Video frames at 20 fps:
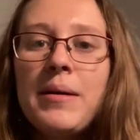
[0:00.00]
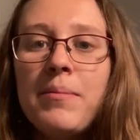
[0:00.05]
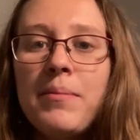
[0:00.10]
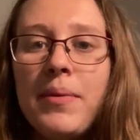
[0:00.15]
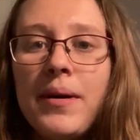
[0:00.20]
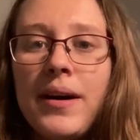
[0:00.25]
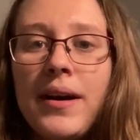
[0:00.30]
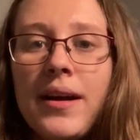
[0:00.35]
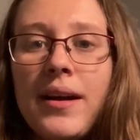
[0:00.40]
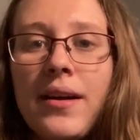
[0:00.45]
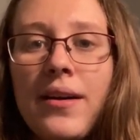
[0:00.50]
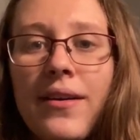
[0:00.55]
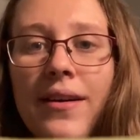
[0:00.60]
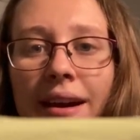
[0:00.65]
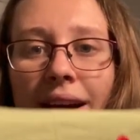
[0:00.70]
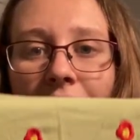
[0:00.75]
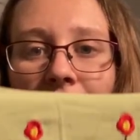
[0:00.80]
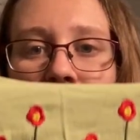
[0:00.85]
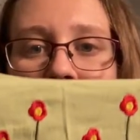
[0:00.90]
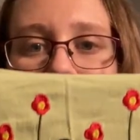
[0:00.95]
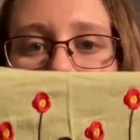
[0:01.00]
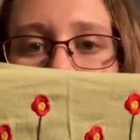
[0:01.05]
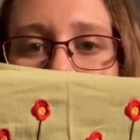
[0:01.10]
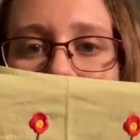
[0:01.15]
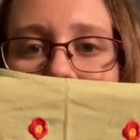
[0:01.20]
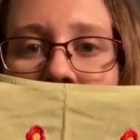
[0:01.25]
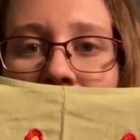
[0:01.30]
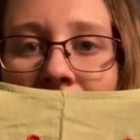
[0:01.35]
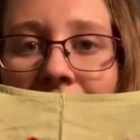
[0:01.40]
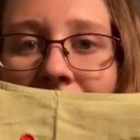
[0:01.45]
But okay,
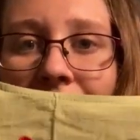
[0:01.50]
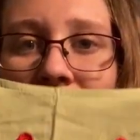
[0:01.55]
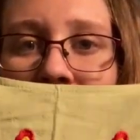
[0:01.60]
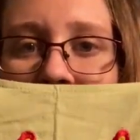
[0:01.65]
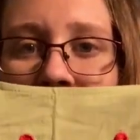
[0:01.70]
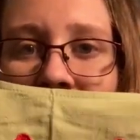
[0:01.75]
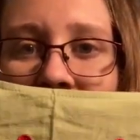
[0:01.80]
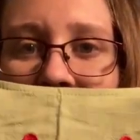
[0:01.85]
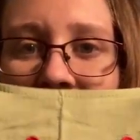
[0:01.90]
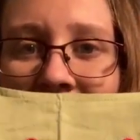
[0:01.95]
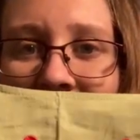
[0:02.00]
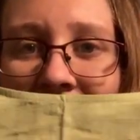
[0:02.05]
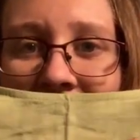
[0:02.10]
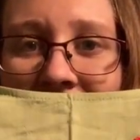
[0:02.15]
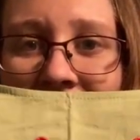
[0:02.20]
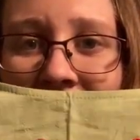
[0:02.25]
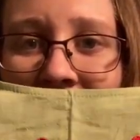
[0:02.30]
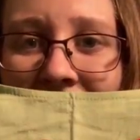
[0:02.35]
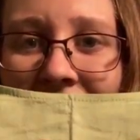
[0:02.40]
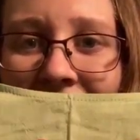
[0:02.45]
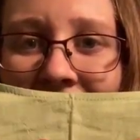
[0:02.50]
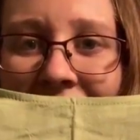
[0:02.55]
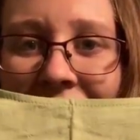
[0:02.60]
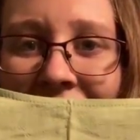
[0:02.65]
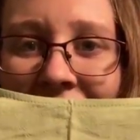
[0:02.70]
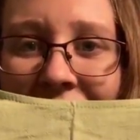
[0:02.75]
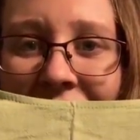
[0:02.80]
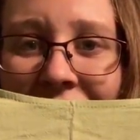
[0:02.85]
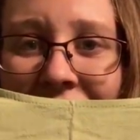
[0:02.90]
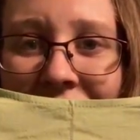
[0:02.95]
here we go.
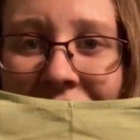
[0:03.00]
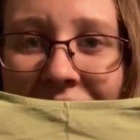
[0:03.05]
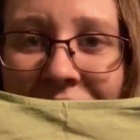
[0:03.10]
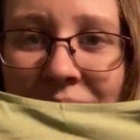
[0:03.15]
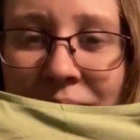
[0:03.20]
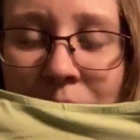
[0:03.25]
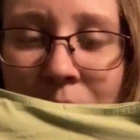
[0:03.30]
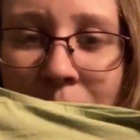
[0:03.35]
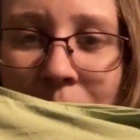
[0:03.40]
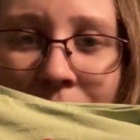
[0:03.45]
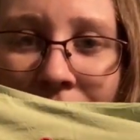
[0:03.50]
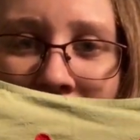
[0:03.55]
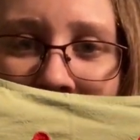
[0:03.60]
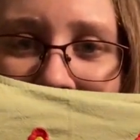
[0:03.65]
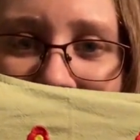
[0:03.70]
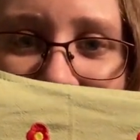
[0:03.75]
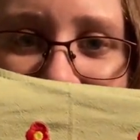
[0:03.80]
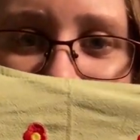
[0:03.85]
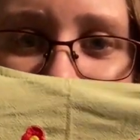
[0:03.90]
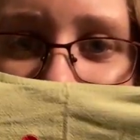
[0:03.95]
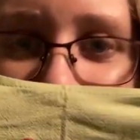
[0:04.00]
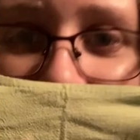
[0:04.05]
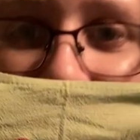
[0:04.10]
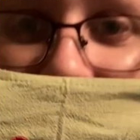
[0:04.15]
It looks super pretty.